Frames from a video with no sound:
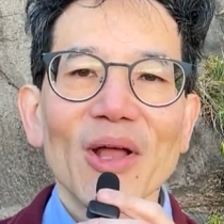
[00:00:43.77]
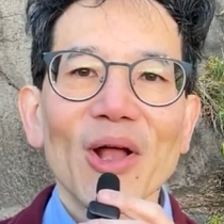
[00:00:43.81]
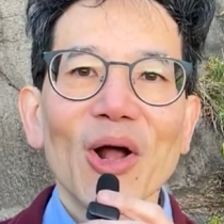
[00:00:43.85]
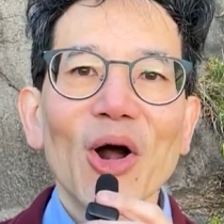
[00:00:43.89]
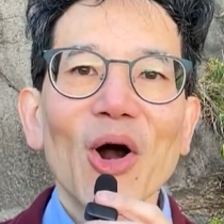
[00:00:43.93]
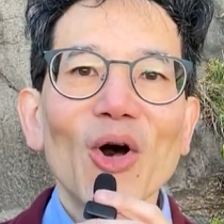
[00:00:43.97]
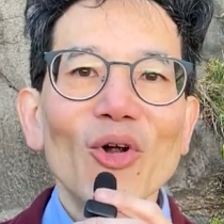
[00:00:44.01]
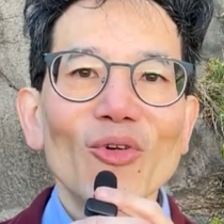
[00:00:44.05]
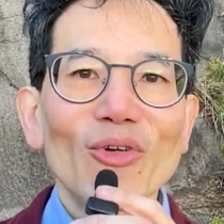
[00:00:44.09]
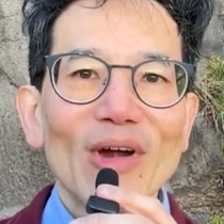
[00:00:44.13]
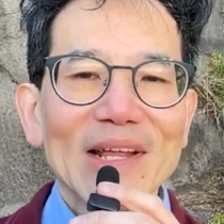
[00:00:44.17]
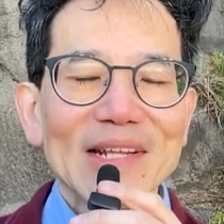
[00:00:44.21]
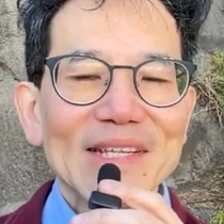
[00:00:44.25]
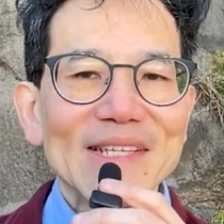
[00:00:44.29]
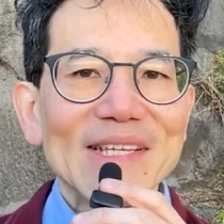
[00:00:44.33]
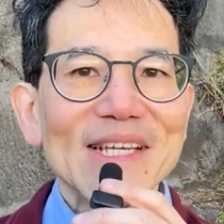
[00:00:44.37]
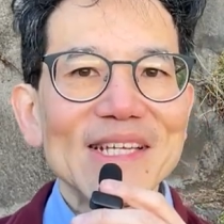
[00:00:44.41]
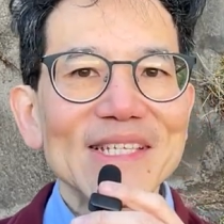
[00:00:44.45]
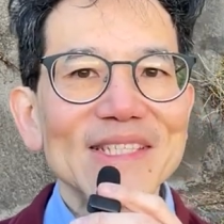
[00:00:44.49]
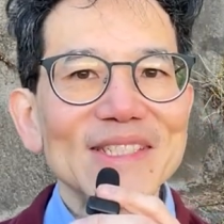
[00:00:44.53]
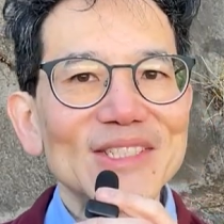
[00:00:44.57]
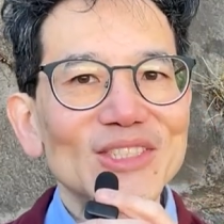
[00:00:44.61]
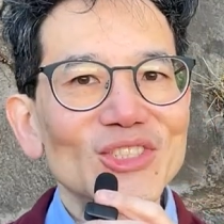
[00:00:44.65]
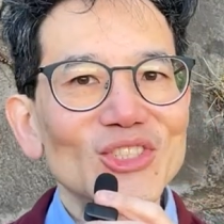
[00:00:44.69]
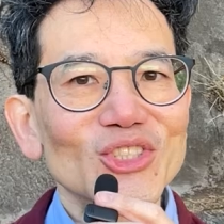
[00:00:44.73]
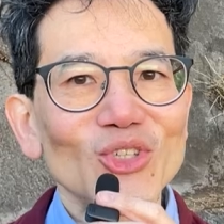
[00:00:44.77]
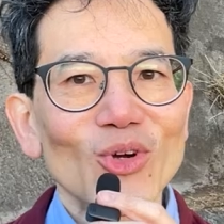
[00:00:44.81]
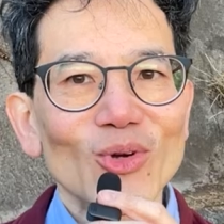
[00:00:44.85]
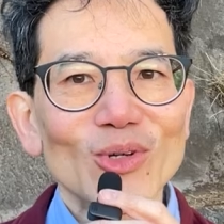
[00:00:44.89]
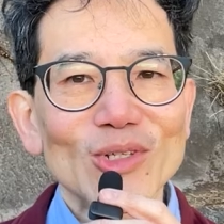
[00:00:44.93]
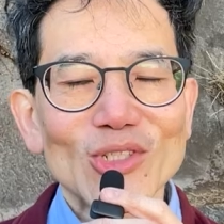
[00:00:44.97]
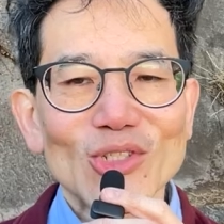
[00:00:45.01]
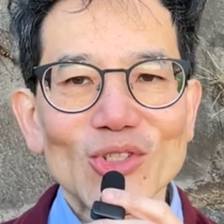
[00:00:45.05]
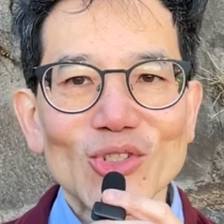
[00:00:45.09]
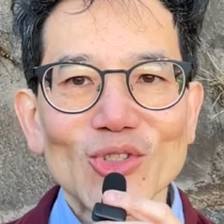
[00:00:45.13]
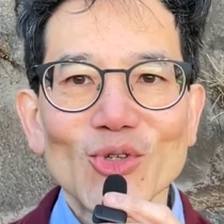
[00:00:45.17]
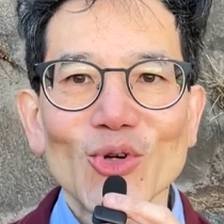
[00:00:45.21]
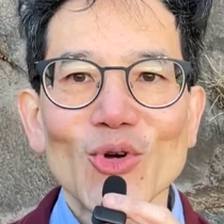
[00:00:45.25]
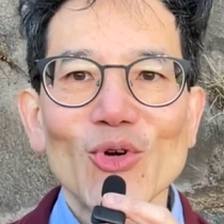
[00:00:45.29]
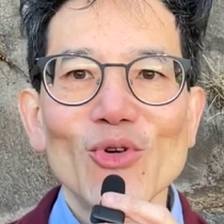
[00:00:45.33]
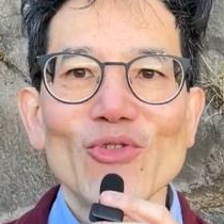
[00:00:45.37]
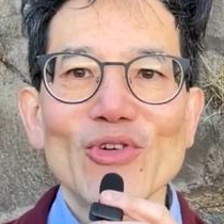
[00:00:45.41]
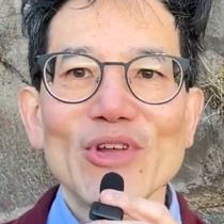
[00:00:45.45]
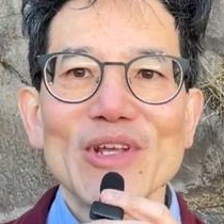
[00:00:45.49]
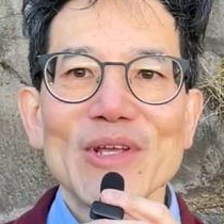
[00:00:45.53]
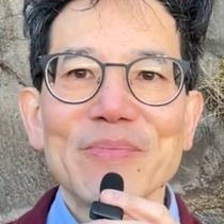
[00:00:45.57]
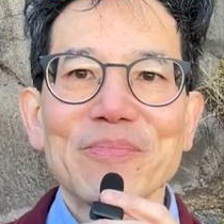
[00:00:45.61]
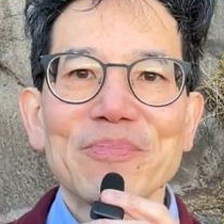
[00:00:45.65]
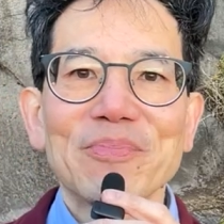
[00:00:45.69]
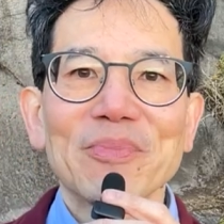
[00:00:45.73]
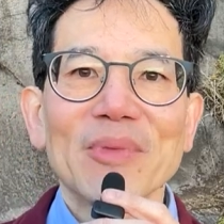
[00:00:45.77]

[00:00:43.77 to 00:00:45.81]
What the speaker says: Alright, here's a short story.